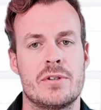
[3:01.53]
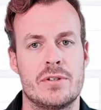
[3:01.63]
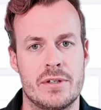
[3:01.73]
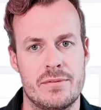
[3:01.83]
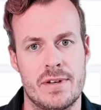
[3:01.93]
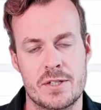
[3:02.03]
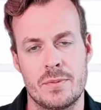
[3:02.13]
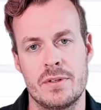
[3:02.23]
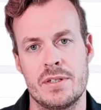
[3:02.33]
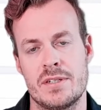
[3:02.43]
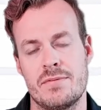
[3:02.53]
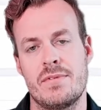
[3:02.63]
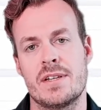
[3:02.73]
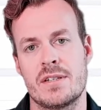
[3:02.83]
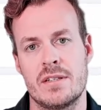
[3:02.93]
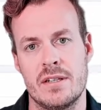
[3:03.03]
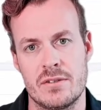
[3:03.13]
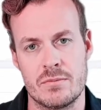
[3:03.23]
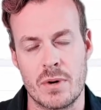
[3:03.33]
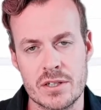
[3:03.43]
your investment is invested into
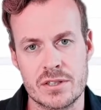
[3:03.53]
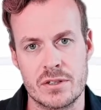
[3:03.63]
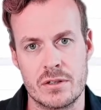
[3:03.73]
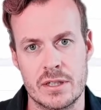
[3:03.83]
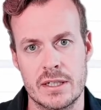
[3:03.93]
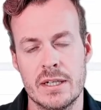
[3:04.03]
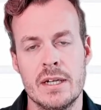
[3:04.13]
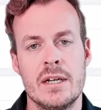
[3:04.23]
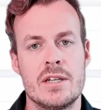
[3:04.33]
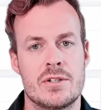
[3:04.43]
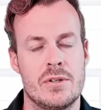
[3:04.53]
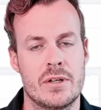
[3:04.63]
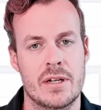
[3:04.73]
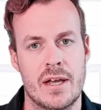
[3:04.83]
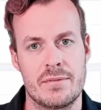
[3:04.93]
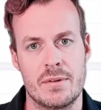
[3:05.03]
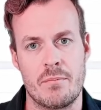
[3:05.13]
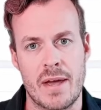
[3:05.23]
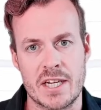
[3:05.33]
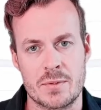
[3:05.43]
masternoding so you can have the
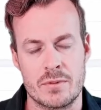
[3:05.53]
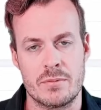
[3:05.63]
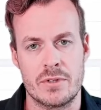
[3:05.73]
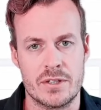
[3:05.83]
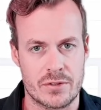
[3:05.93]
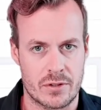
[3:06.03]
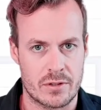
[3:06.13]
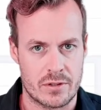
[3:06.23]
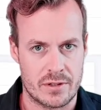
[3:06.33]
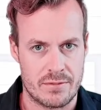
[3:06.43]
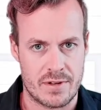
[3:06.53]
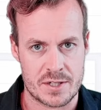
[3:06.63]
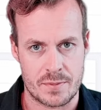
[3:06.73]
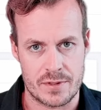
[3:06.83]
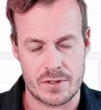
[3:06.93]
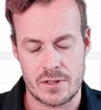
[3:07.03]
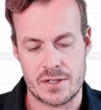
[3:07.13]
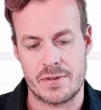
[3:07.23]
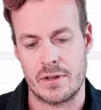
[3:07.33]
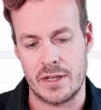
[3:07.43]
maximum return on investment. So that's
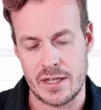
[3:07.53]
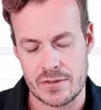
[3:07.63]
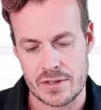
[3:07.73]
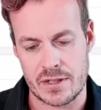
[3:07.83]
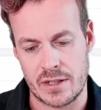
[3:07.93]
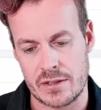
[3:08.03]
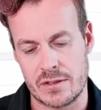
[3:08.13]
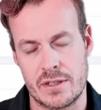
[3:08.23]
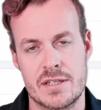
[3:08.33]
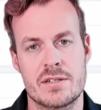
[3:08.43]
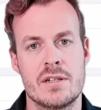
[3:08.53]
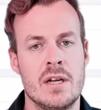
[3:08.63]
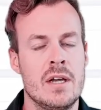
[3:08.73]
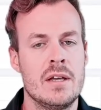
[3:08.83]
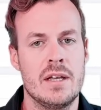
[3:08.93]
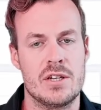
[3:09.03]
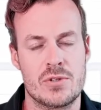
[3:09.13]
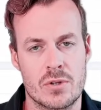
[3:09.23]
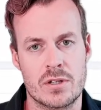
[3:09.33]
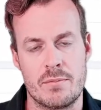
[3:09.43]
very interesting. So that's, in
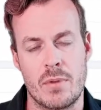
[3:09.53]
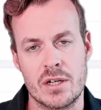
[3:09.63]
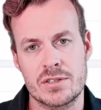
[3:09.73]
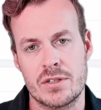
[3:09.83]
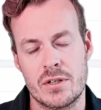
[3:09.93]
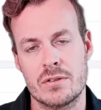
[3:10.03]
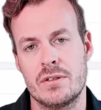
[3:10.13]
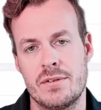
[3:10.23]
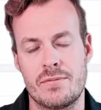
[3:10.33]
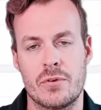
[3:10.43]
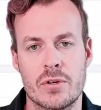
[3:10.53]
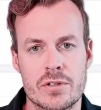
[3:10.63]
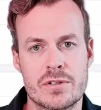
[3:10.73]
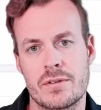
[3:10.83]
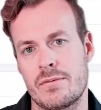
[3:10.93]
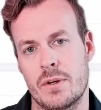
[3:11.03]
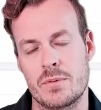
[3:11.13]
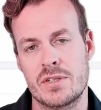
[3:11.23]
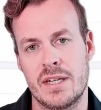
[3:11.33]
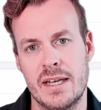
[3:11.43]
short, a masternode differs from
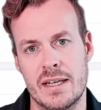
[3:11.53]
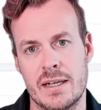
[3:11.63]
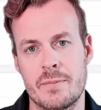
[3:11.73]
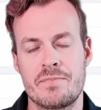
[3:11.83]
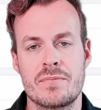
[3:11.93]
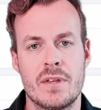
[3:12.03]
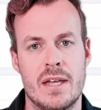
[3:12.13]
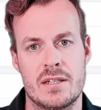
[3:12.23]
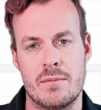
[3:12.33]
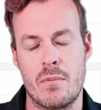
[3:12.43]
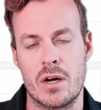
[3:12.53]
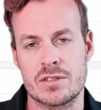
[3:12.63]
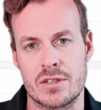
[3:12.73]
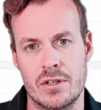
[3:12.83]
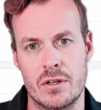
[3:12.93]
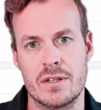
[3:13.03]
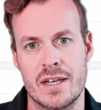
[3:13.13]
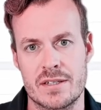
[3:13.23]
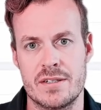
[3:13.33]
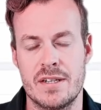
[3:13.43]
staking, as a masternode
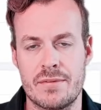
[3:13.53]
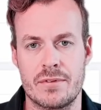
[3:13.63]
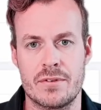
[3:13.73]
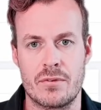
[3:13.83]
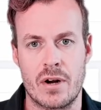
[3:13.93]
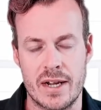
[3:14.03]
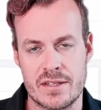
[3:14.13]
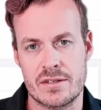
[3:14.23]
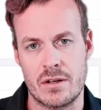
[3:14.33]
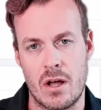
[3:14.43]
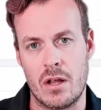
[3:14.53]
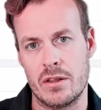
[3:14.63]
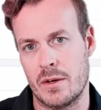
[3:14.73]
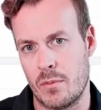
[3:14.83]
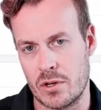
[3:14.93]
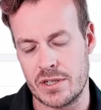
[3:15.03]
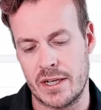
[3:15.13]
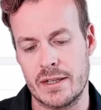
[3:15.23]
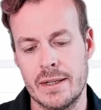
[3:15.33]
has different rights on a blockchain.